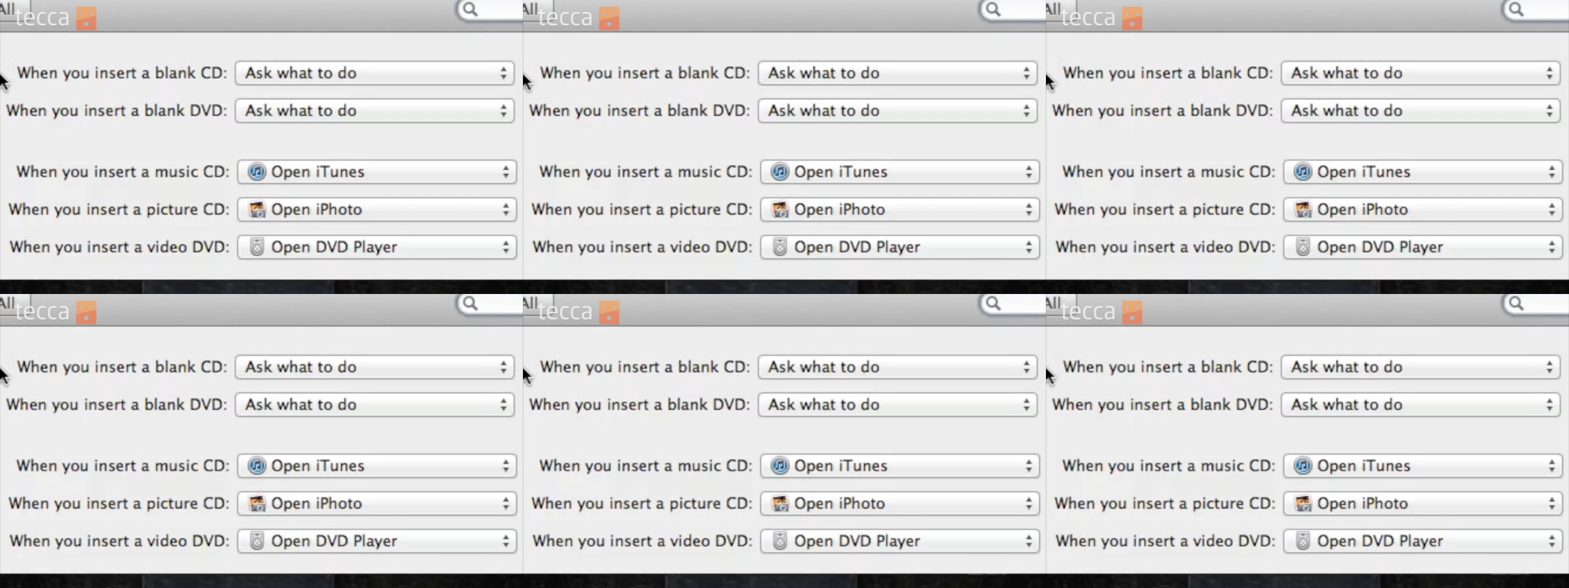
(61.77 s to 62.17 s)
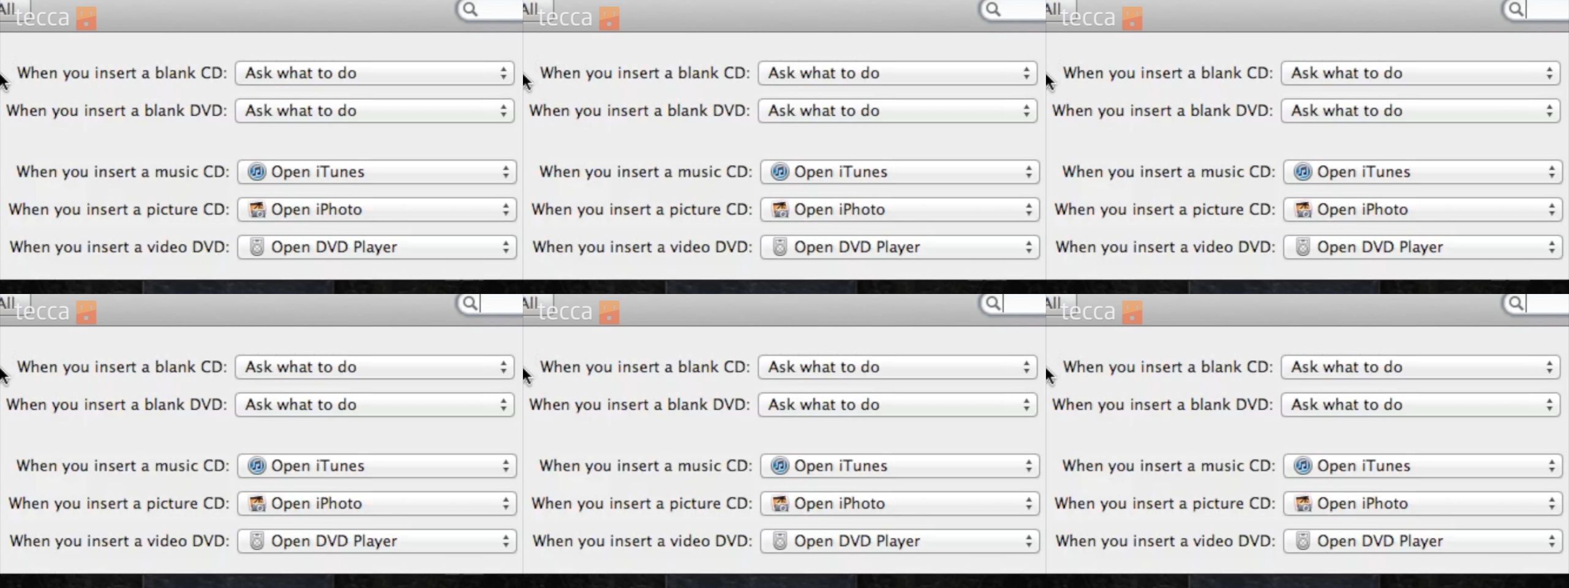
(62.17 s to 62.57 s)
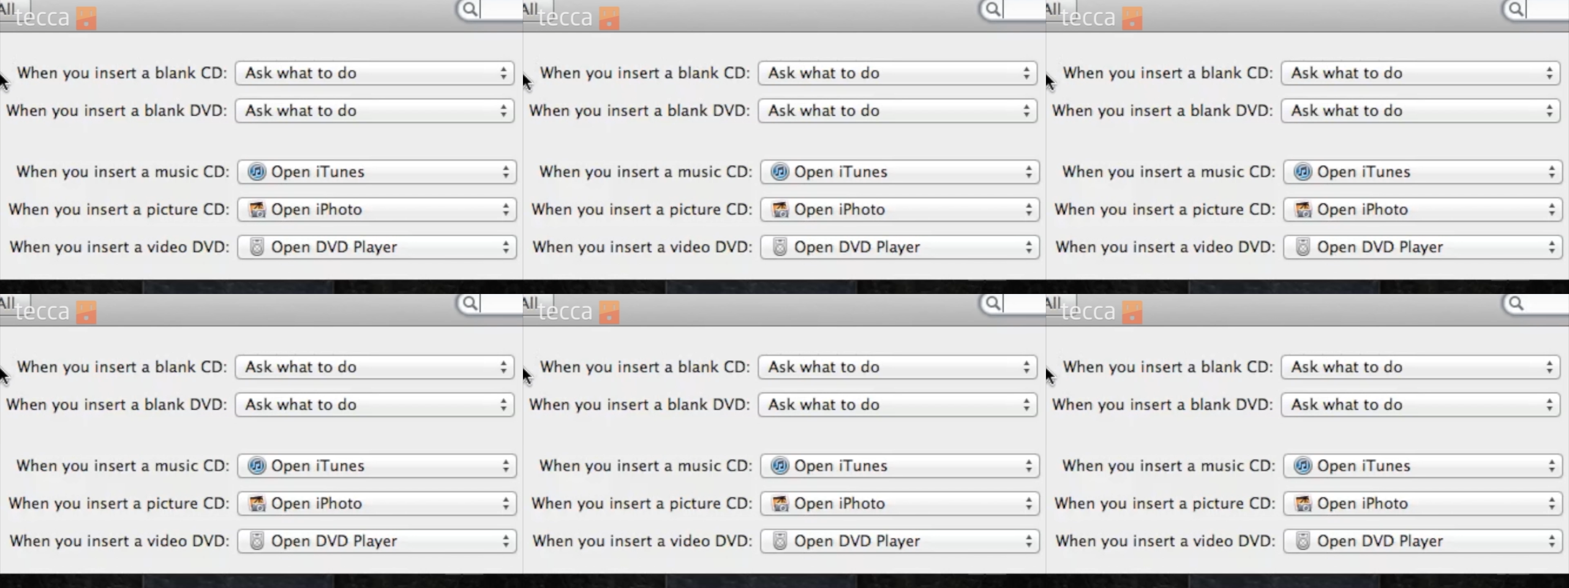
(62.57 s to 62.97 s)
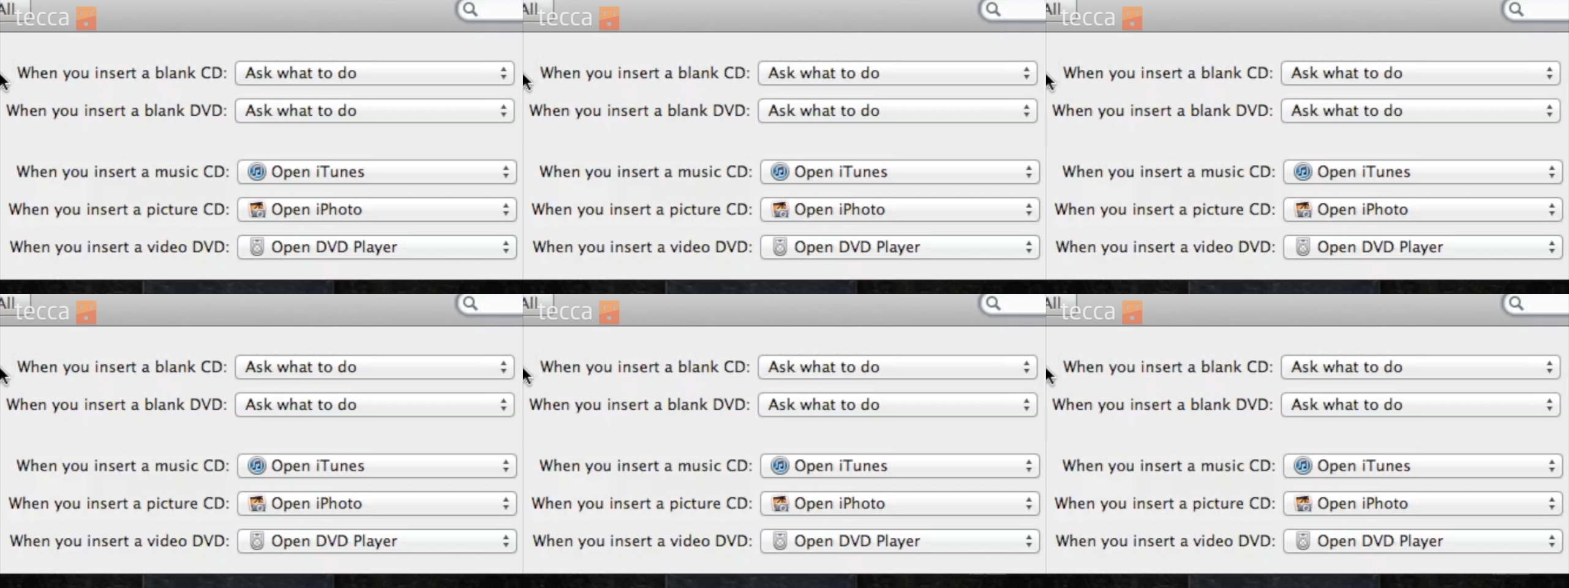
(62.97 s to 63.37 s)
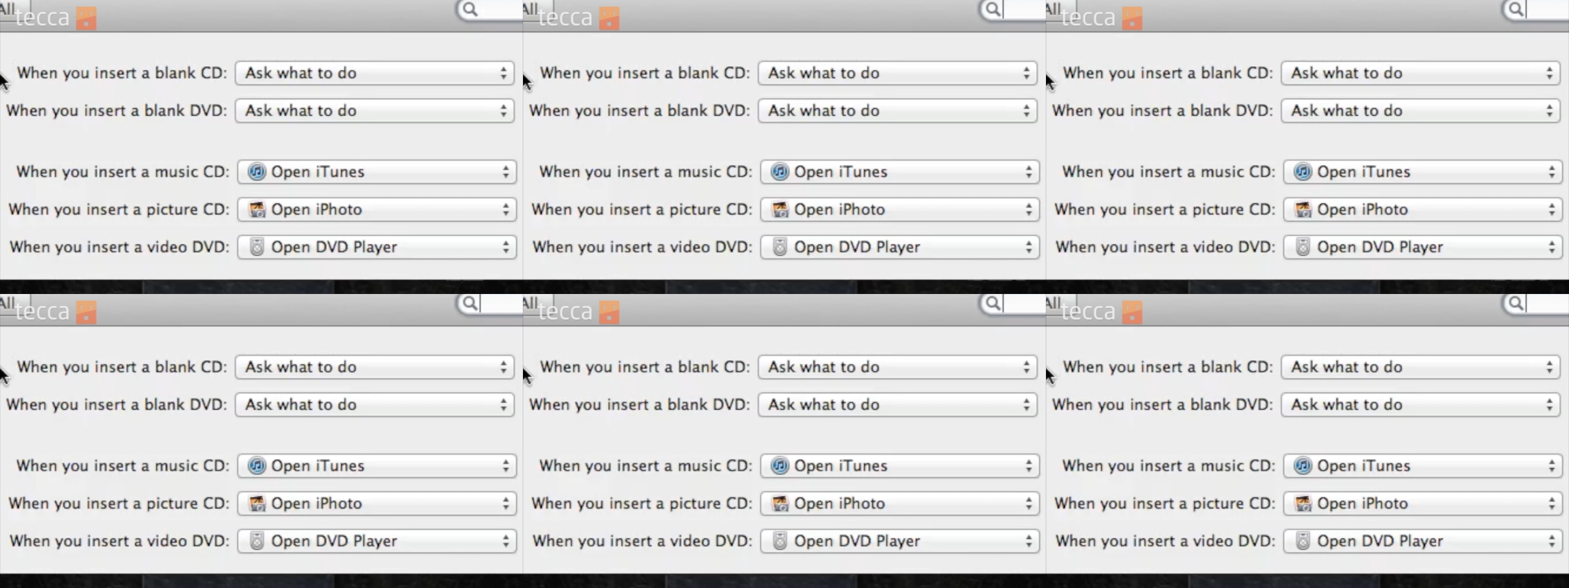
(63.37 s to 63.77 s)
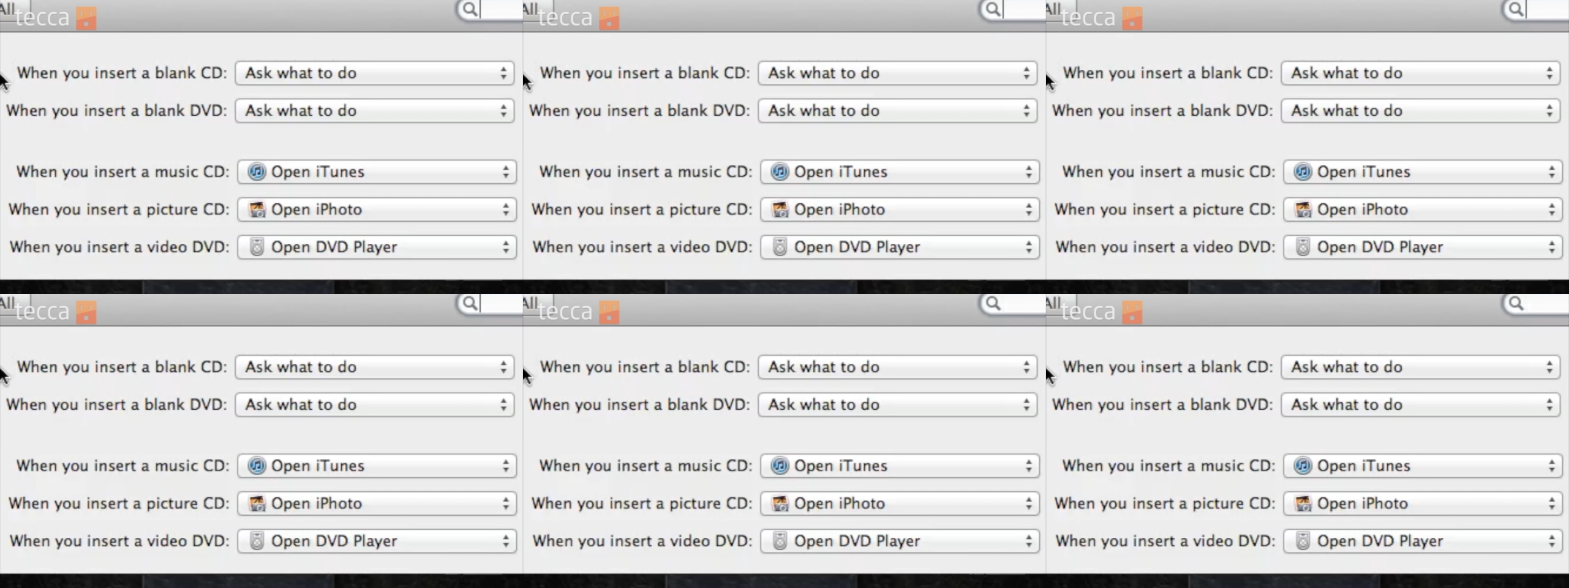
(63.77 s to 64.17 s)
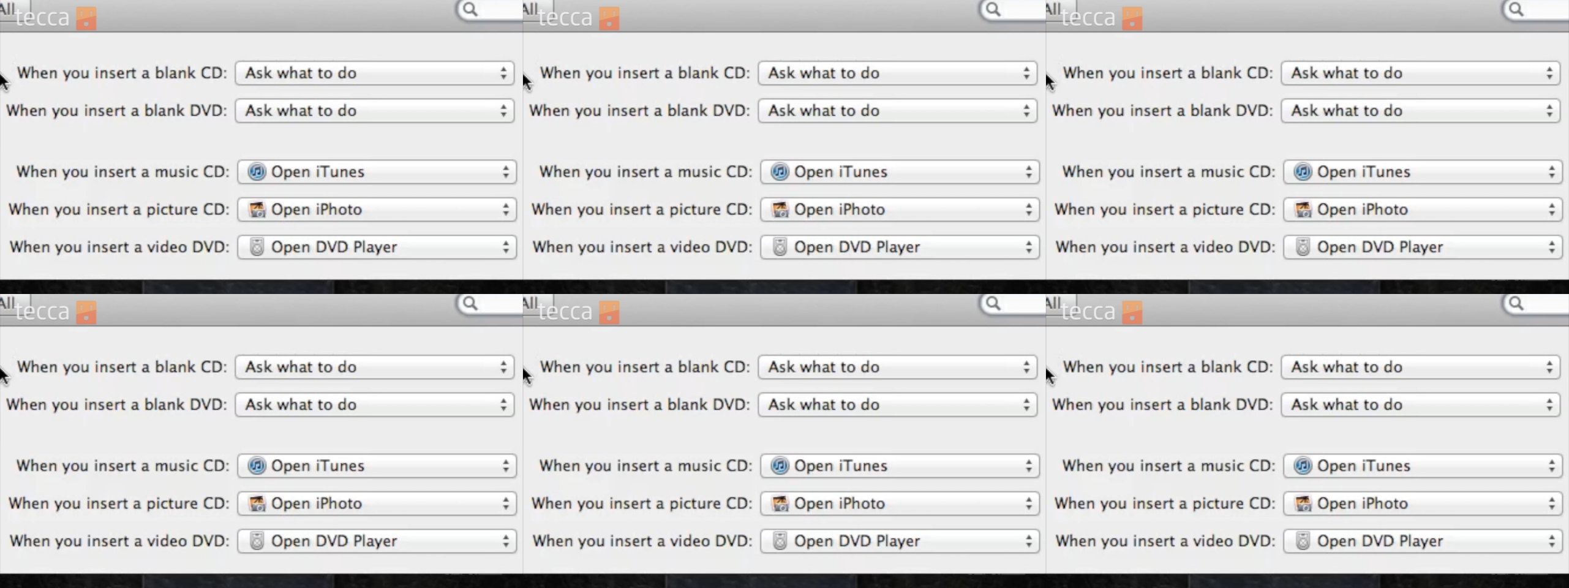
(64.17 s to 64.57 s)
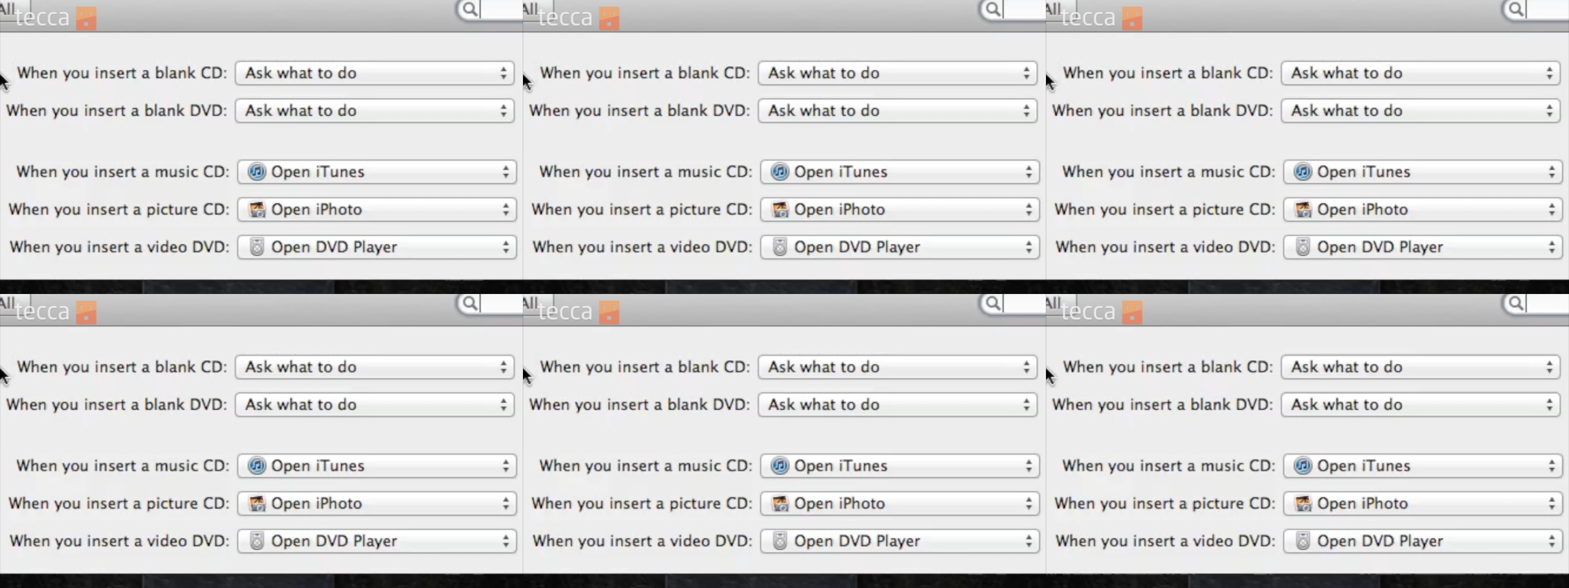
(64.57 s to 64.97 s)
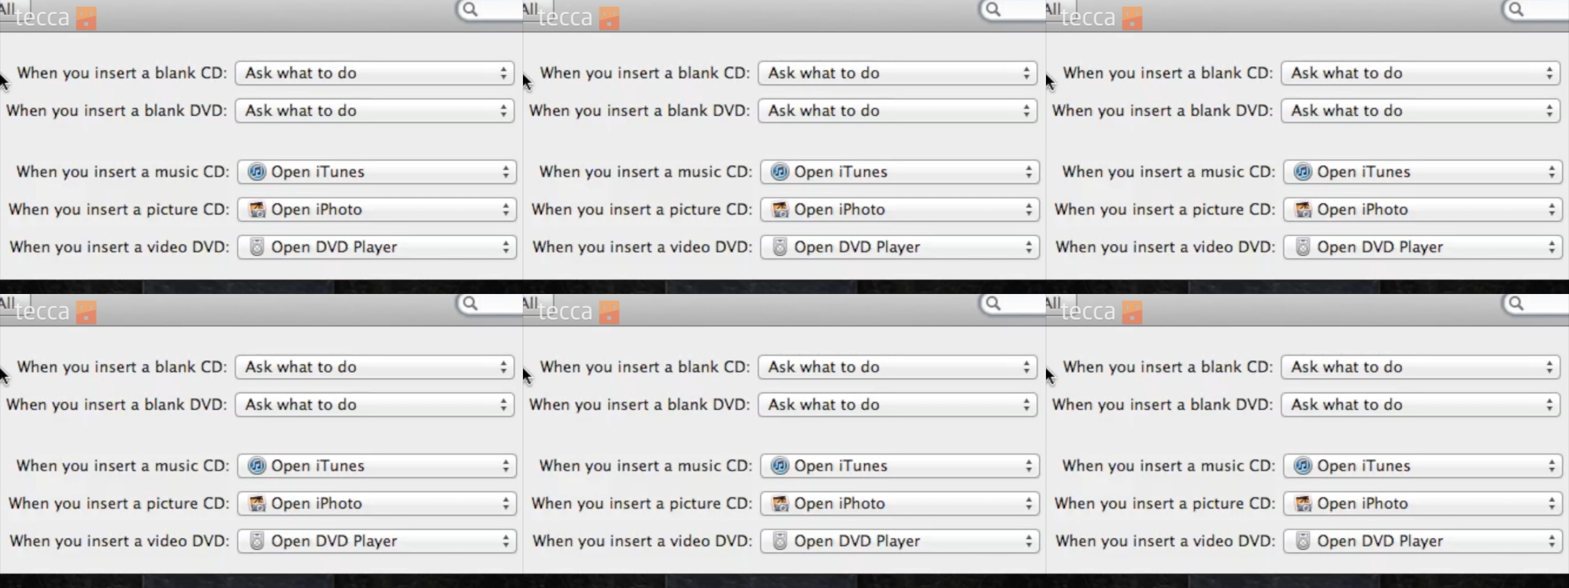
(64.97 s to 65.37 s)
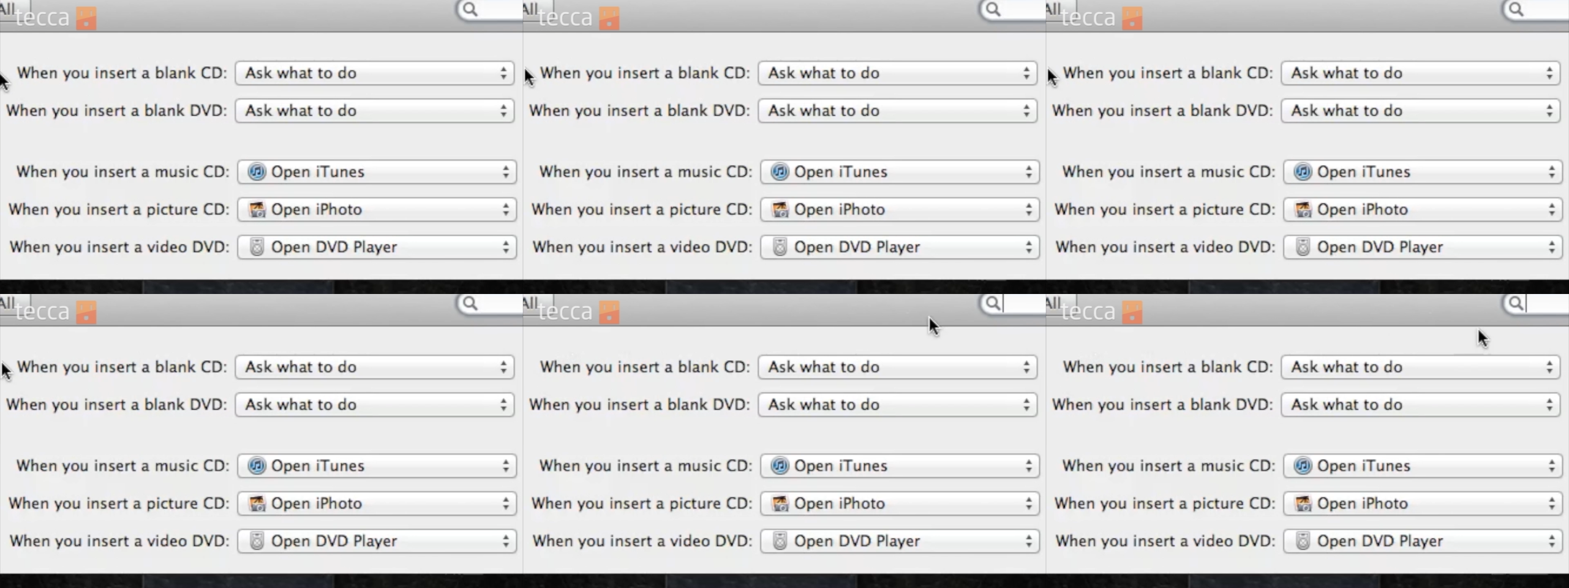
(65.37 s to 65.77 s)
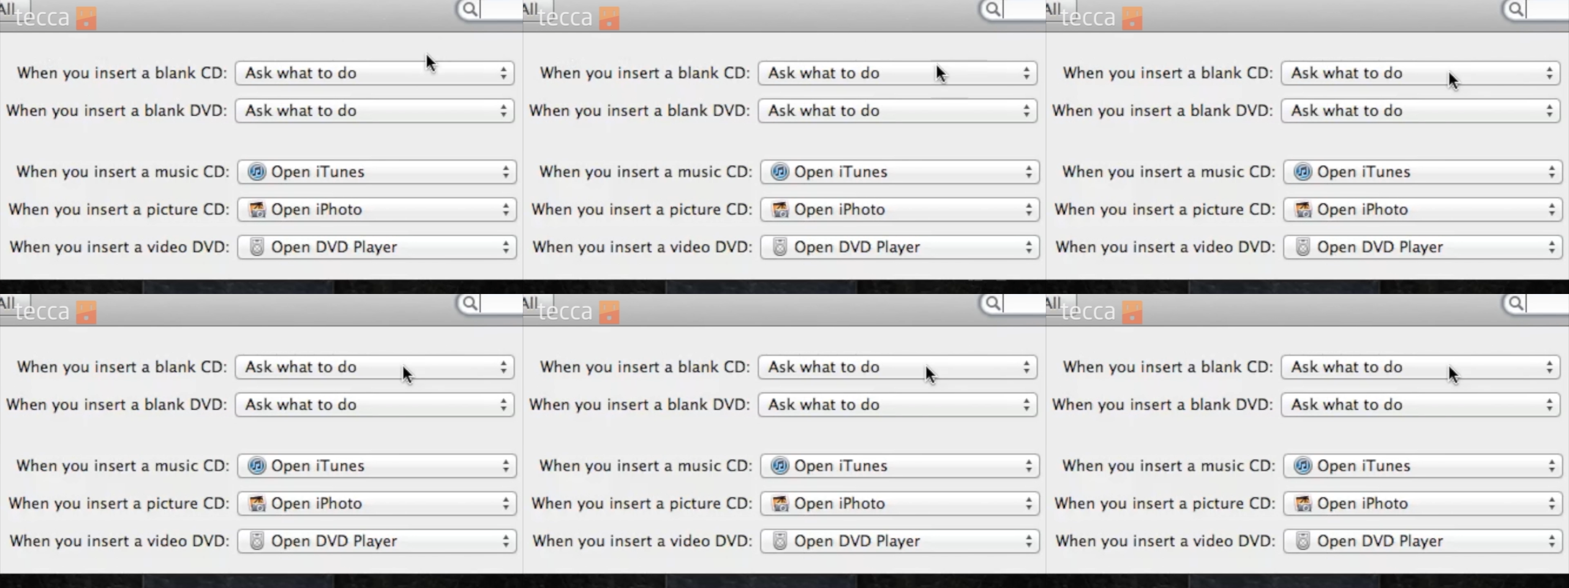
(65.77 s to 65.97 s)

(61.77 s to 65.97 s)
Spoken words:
(no speaker visible)